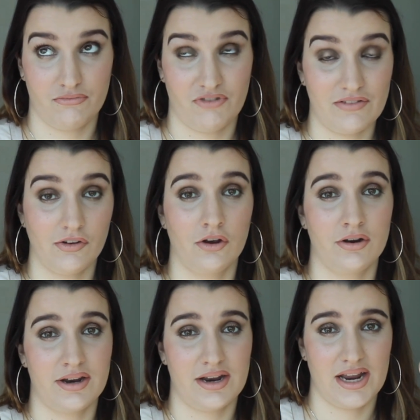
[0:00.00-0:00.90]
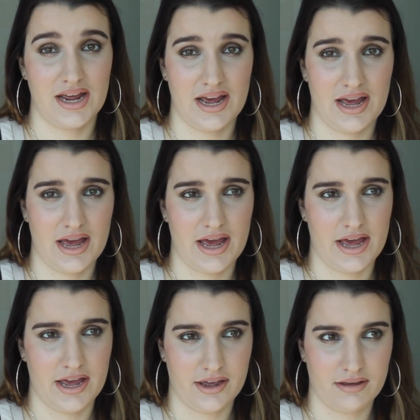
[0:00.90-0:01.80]
Revlon,
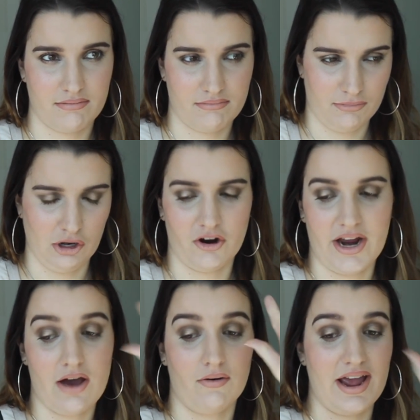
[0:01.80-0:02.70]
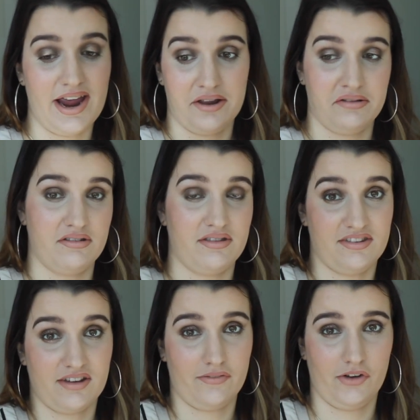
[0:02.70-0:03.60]
a L'Oreal and
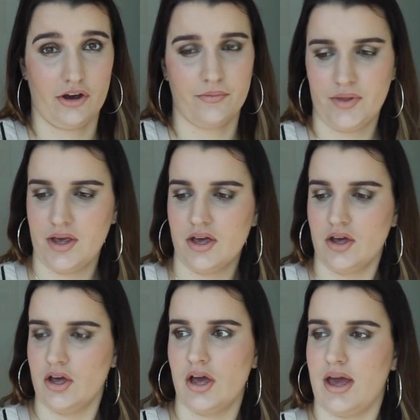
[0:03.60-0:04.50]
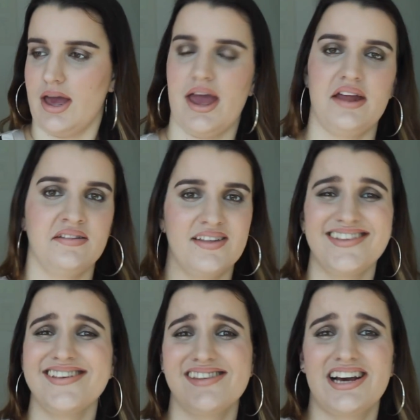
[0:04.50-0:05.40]
this CoverGirl. And
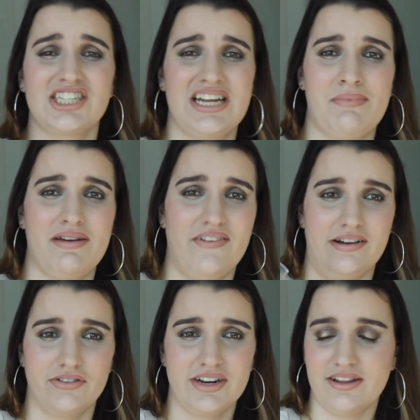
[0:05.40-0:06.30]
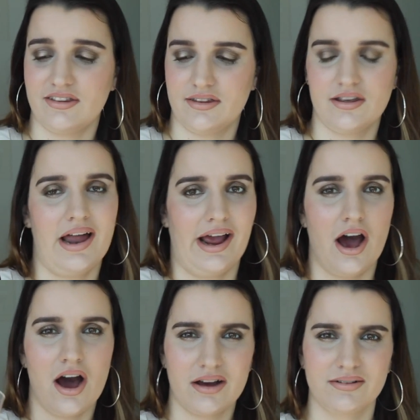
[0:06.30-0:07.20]
this is actually my favourite. It's like
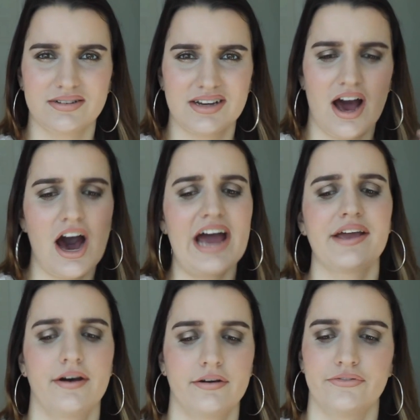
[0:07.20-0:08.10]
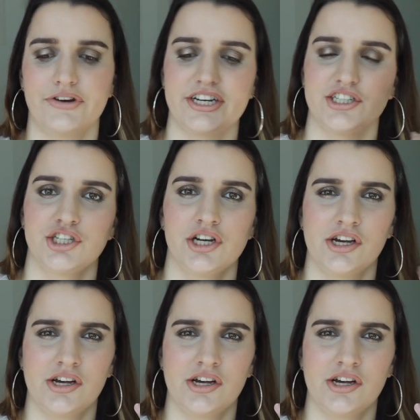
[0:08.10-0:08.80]
a high coverage,